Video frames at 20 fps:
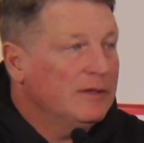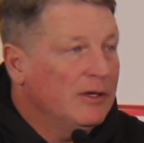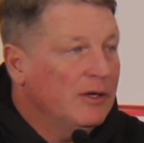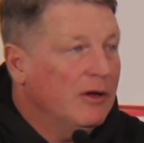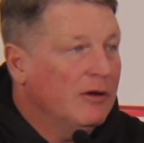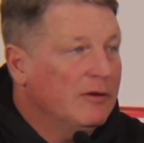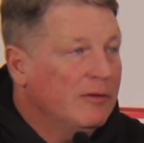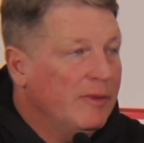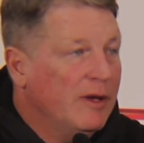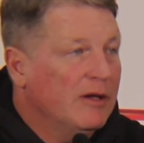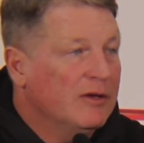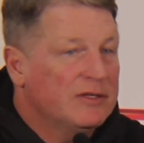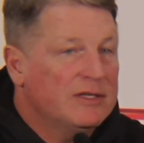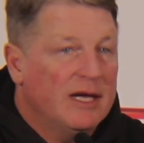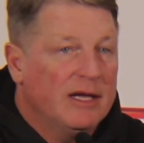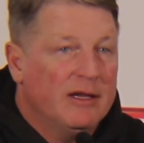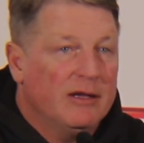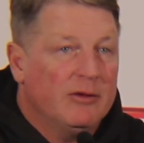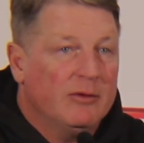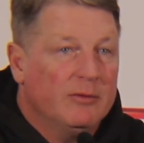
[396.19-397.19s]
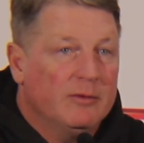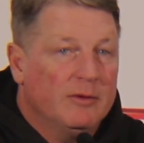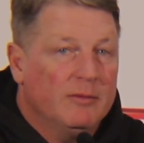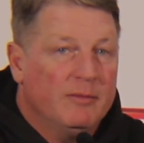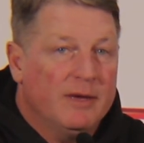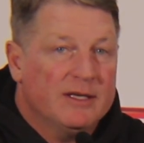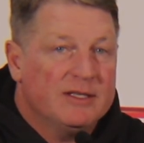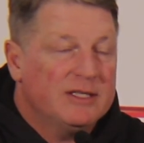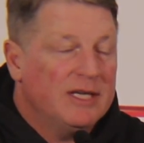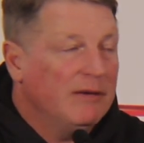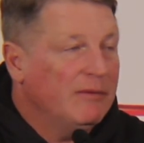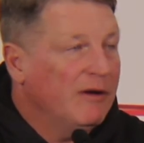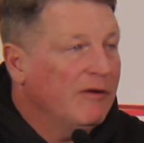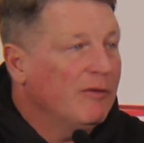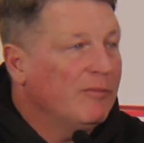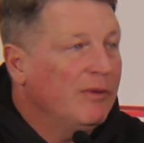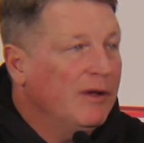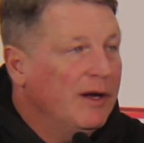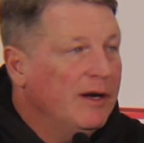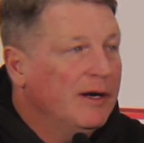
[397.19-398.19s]
to be able to say that we're the best team to
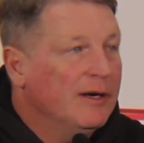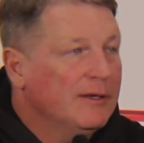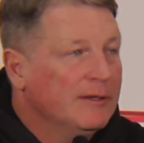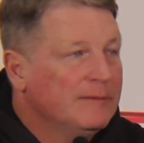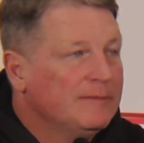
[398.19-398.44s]
ever play here.